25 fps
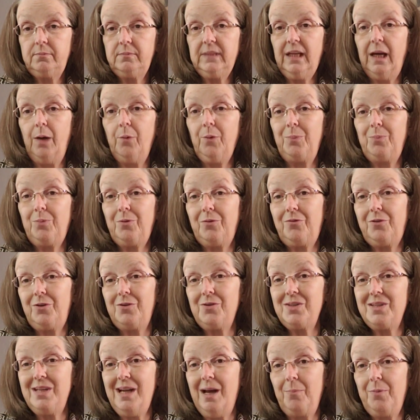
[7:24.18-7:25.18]
I would prefer
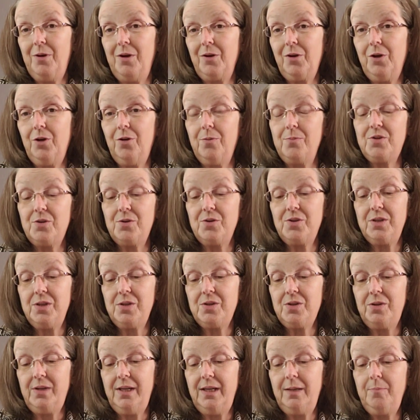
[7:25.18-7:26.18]
snap-on combs or
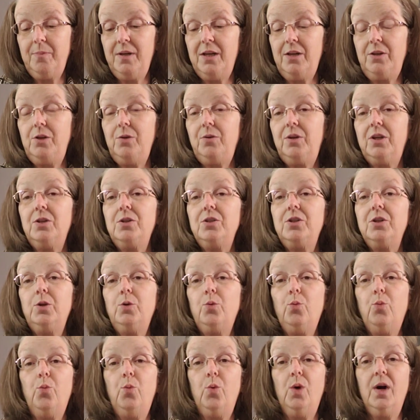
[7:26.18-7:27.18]
scissoring, but you can
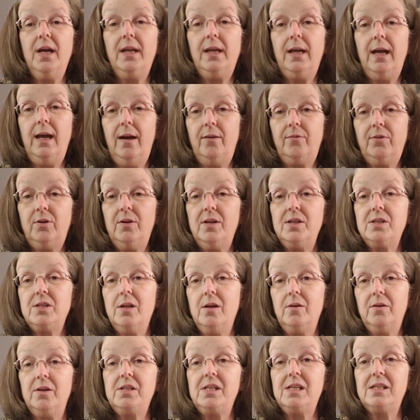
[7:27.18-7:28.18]
do whatever as
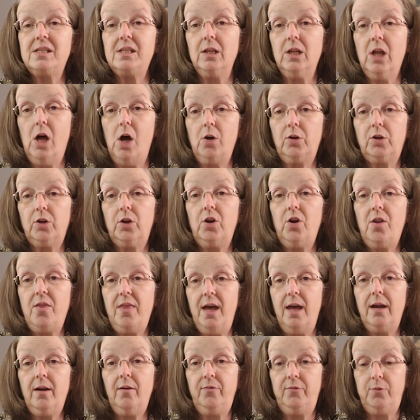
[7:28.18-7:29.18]
long as it's longer
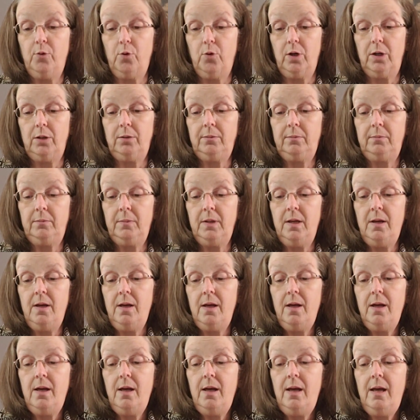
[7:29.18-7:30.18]
than a 4.
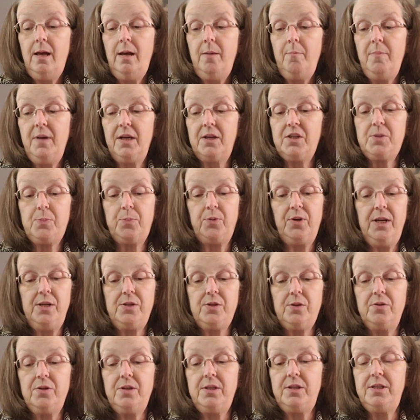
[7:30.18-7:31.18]
Mixed
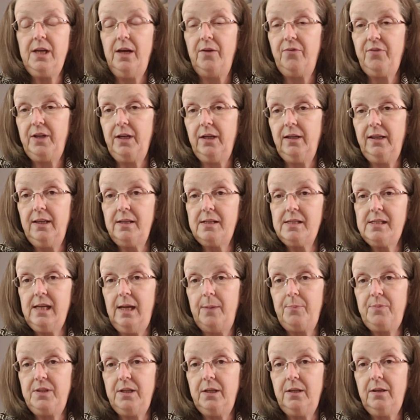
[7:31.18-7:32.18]
breeds are definitely
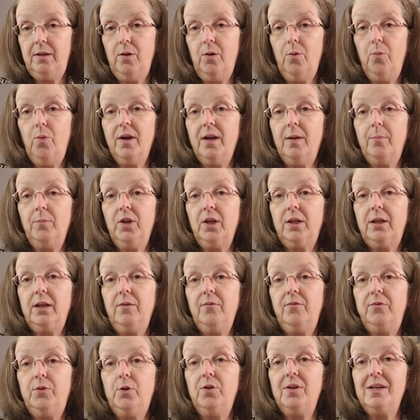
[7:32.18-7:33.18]
accepted. What I'm
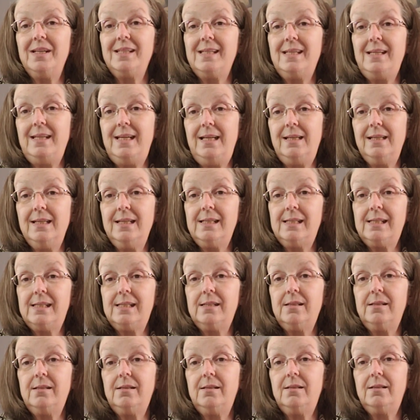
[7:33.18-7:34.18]
looking for is
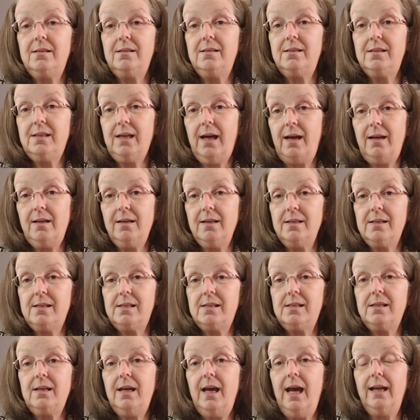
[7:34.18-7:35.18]
neatness,
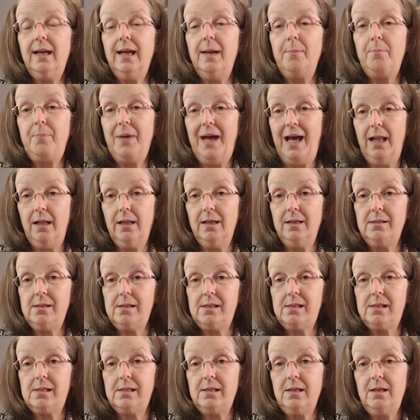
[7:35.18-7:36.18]
tightness, and a
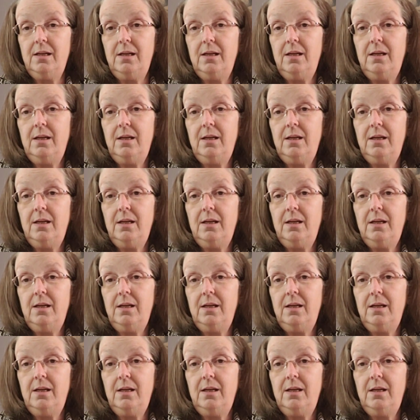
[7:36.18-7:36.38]
balance.